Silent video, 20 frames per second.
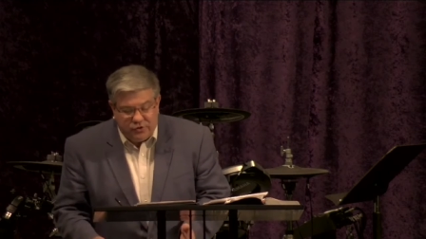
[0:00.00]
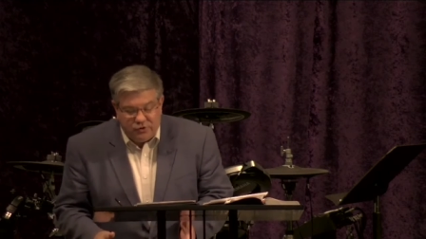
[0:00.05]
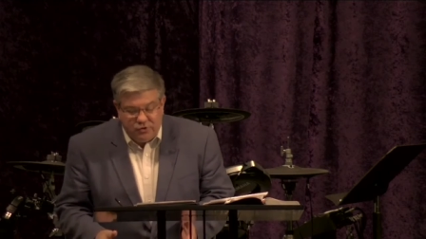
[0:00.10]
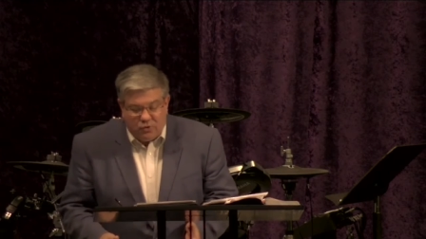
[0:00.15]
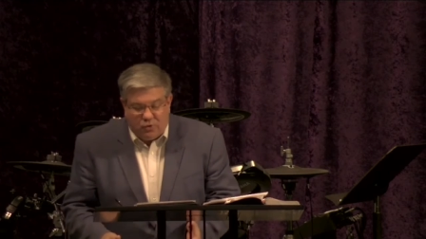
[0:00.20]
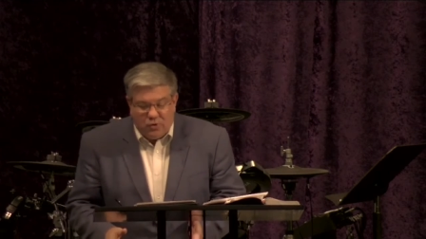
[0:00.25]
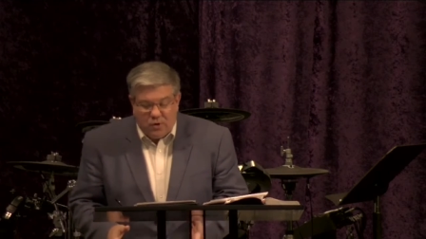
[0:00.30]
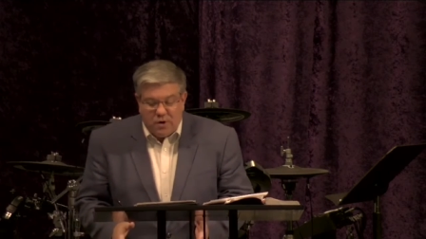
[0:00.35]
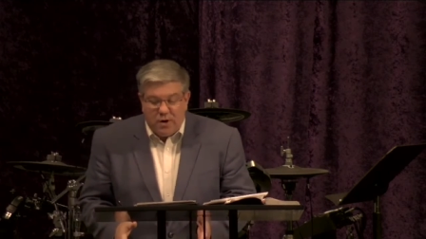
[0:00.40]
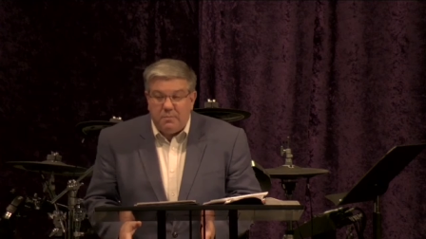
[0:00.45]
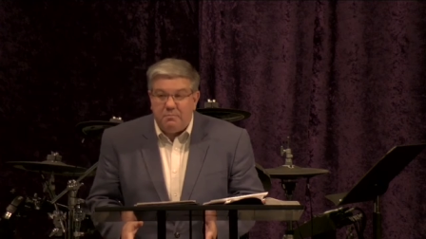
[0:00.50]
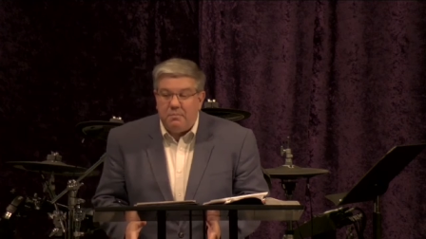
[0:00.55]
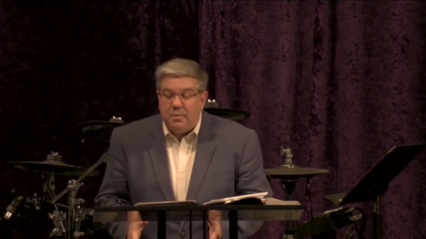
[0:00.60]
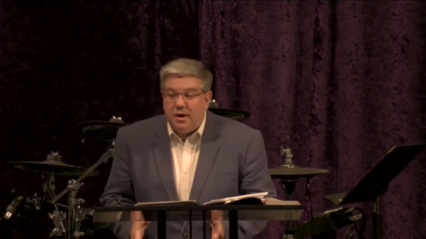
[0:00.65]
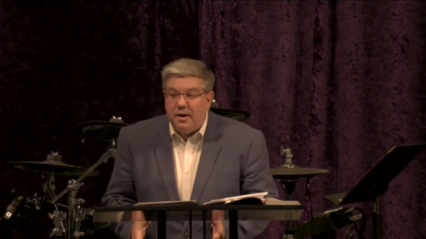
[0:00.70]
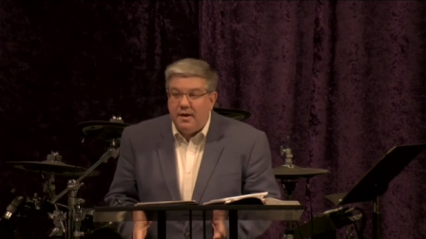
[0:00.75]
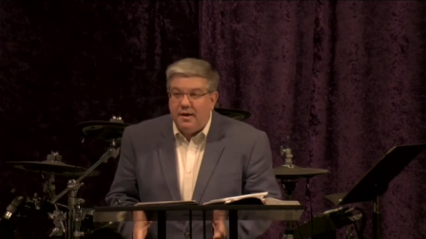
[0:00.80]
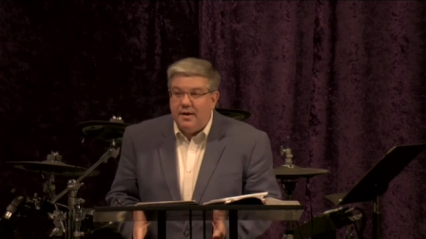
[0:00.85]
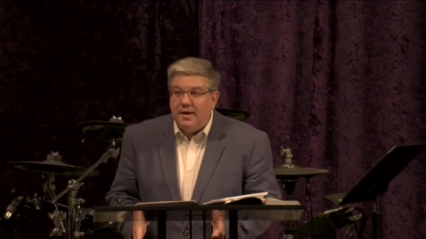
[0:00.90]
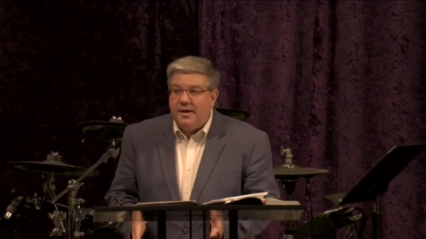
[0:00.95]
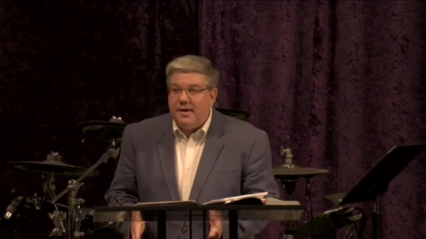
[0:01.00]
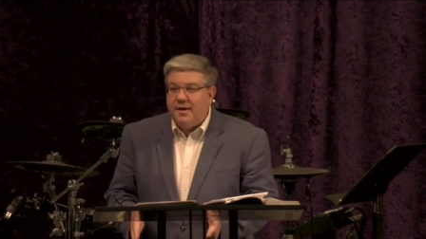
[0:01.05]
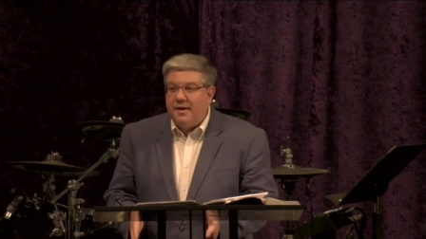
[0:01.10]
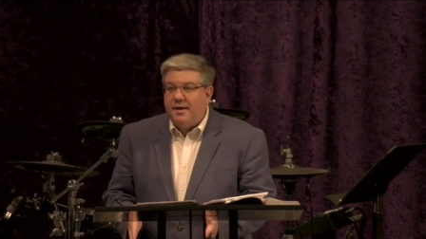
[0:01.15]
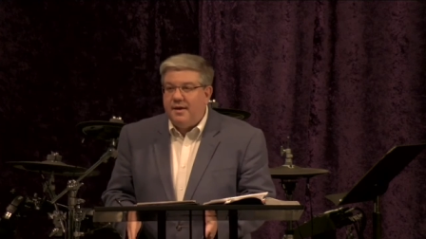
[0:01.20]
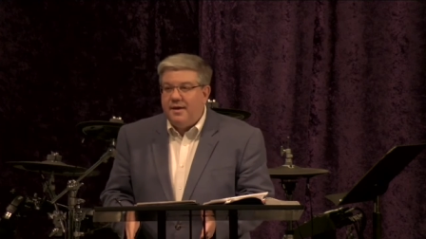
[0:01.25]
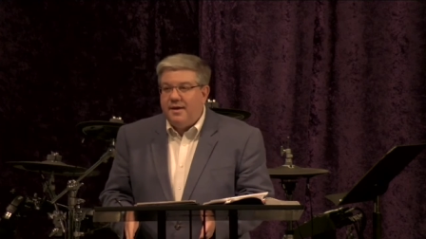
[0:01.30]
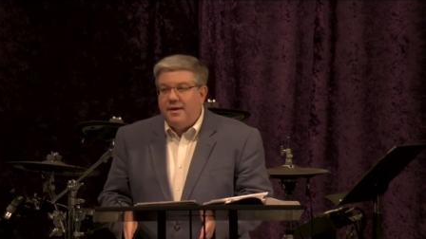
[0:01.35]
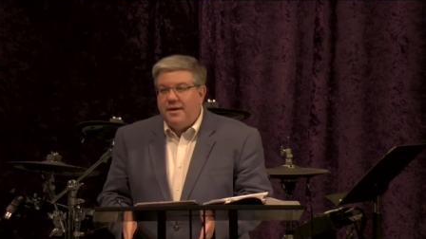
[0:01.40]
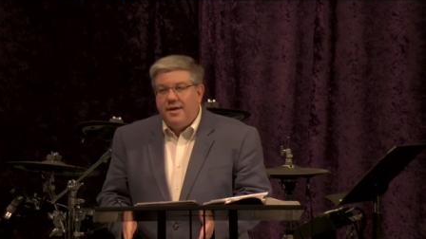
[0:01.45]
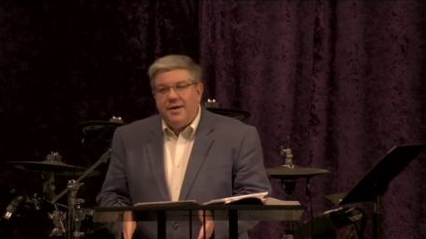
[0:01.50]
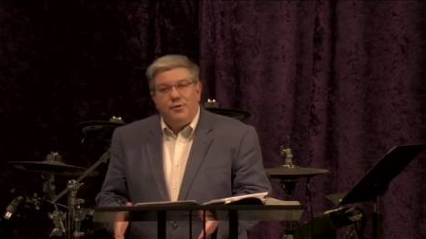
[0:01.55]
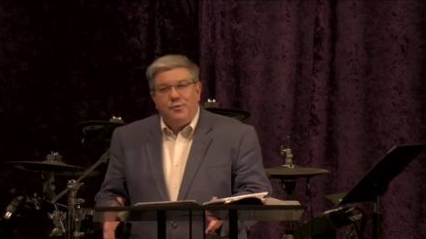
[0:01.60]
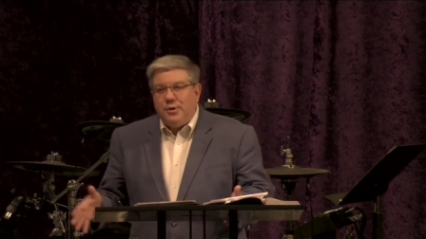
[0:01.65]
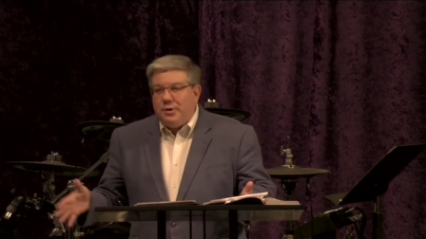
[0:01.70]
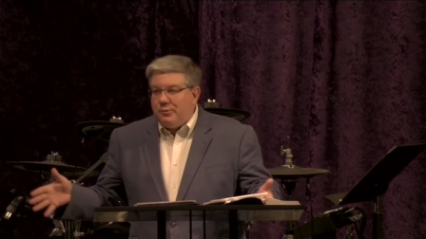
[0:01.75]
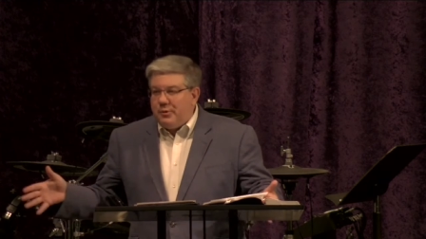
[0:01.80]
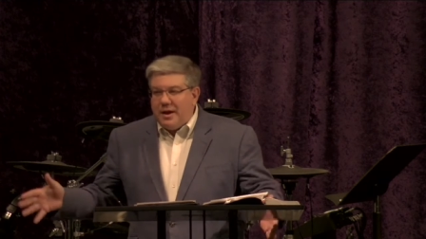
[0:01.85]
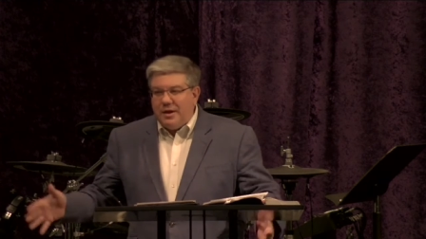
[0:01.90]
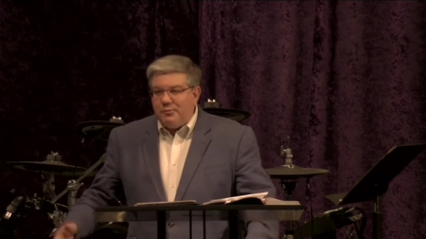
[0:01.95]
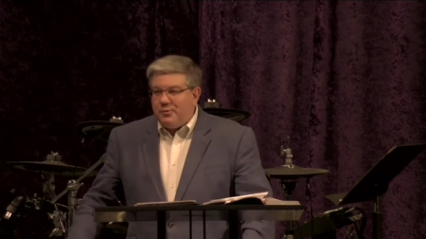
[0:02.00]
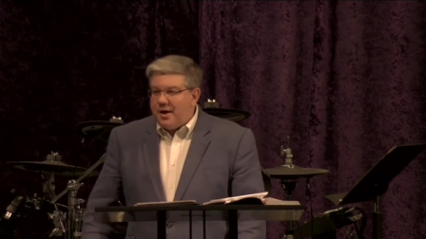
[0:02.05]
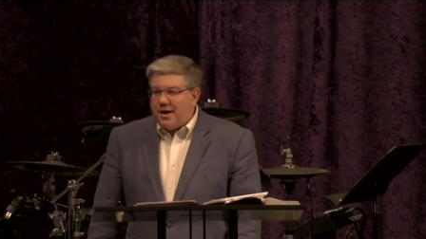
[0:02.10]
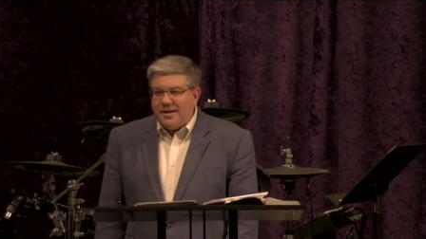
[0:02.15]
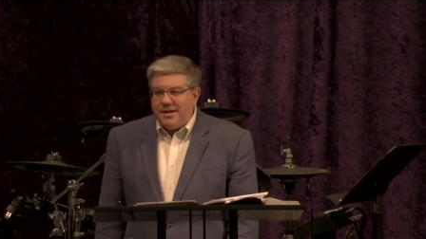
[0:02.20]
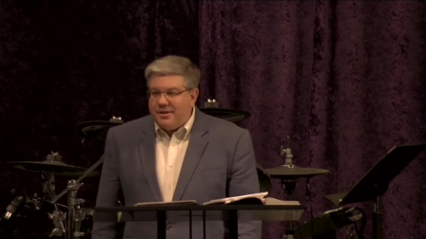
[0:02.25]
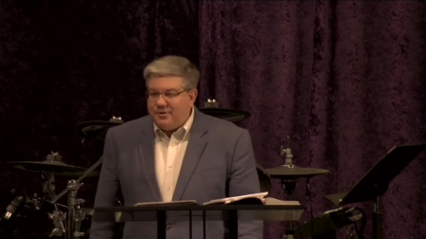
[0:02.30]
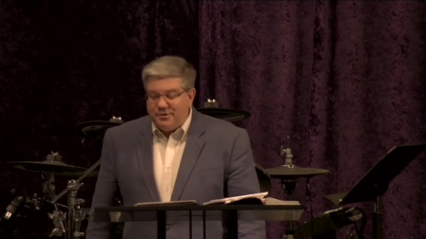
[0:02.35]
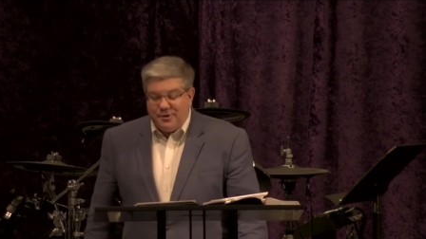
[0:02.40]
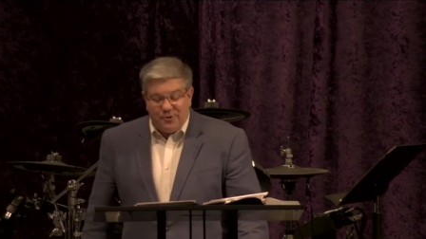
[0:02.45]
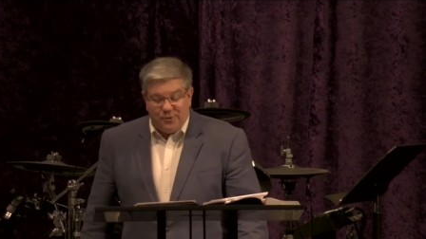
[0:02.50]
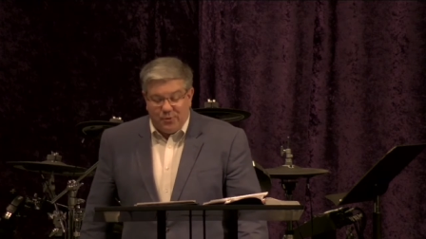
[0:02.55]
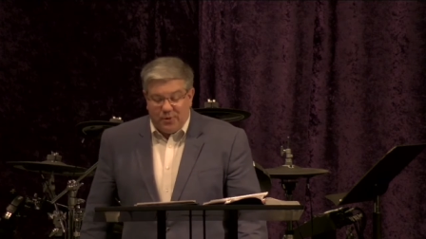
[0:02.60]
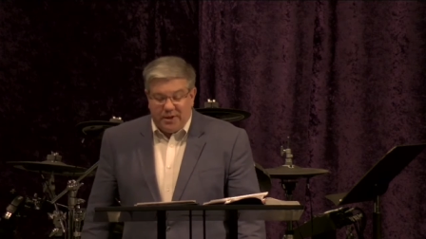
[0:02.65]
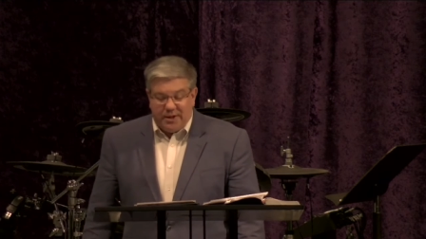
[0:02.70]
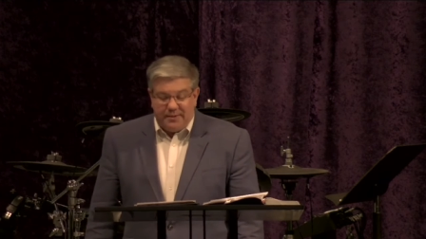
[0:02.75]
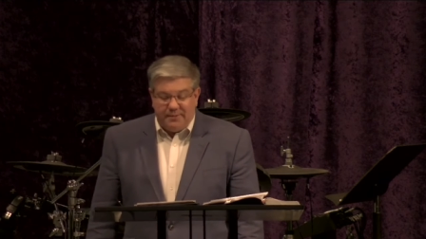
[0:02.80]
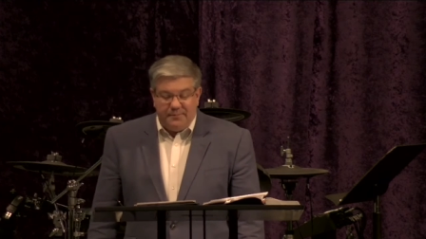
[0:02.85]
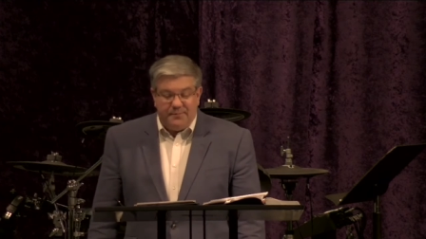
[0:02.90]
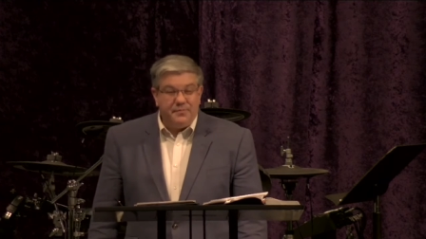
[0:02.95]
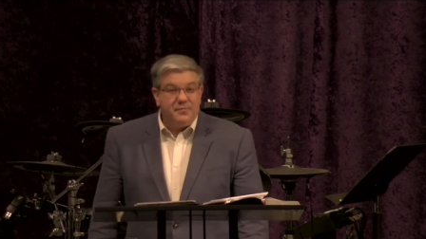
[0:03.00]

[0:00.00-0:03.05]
storm, we ran right into it.